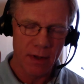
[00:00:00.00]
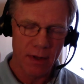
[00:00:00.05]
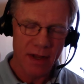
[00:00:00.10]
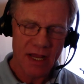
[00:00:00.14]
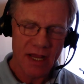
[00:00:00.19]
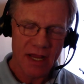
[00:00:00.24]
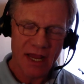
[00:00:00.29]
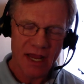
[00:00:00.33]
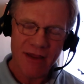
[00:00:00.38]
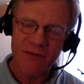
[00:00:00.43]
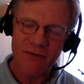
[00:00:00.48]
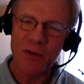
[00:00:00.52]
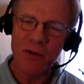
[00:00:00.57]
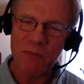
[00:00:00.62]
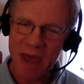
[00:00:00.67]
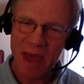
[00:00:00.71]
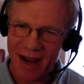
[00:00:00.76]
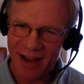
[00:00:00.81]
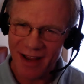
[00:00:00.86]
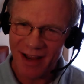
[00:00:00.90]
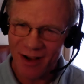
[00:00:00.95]
even the
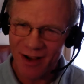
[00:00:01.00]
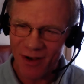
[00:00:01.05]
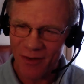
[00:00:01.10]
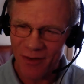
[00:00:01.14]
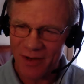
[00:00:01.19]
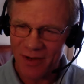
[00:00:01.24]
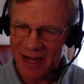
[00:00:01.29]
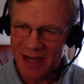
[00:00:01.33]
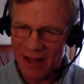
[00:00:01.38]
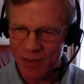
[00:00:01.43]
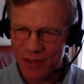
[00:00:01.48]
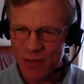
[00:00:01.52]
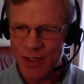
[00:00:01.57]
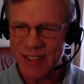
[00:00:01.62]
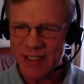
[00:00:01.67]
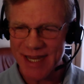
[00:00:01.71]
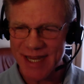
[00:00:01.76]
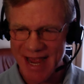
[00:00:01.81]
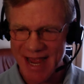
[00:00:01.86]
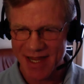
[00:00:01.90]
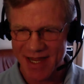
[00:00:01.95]
paleo
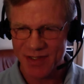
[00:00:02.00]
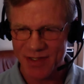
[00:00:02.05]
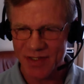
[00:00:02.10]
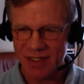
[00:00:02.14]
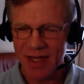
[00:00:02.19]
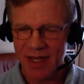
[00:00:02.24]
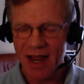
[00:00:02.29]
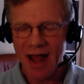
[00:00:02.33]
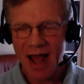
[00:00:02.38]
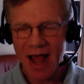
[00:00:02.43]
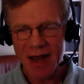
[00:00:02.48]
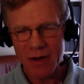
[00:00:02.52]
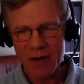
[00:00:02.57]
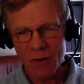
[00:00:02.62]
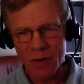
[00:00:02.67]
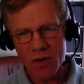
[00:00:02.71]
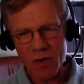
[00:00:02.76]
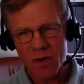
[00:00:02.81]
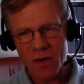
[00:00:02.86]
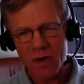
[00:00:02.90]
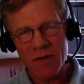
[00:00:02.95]
enthusiasts, I
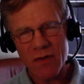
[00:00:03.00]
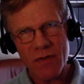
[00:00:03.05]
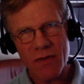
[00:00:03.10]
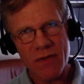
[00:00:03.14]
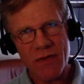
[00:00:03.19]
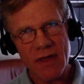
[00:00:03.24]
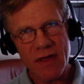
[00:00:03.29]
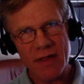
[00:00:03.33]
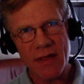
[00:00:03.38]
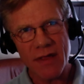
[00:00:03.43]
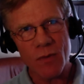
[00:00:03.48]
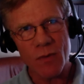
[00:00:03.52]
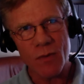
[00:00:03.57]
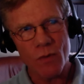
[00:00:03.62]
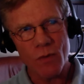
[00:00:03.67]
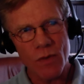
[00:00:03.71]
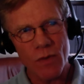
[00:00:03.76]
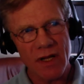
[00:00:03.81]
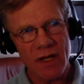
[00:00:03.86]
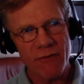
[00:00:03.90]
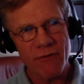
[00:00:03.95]
don't think they
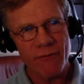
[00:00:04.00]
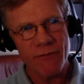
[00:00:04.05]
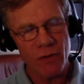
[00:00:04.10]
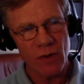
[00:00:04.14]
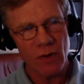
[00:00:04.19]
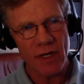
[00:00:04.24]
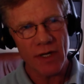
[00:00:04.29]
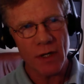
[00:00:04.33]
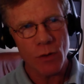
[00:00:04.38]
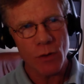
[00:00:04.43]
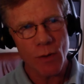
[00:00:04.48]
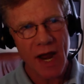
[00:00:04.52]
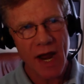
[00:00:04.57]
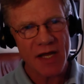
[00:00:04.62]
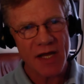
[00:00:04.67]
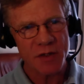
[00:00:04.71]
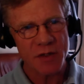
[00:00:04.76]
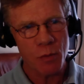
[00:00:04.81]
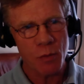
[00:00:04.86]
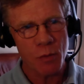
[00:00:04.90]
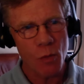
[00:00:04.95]
really fully
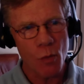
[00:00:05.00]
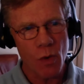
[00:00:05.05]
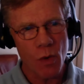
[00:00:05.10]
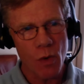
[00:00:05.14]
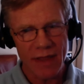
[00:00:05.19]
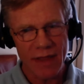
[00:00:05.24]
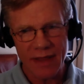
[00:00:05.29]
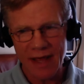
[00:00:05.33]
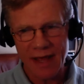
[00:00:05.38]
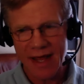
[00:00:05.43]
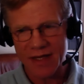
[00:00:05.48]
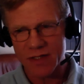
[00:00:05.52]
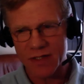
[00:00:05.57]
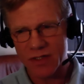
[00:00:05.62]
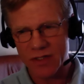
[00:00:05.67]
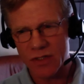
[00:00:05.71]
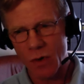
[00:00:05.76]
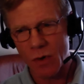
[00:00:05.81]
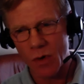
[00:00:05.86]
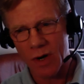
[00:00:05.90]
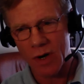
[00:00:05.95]
grasp what that
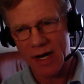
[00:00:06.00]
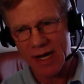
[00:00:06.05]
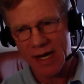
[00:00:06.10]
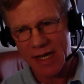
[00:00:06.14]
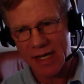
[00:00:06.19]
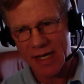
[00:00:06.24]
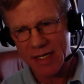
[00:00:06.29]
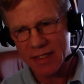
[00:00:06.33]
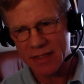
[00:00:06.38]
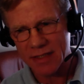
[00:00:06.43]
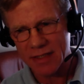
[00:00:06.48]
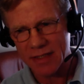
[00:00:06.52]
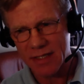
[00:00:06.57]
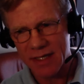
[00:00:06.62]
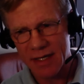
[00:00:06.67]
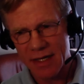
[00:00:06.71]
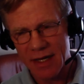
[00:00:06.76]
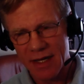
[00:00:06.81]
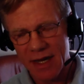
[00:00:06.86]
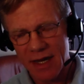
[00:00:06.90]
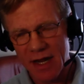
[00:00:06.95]
story is.
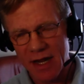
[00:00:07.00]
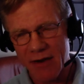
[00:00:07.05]
And if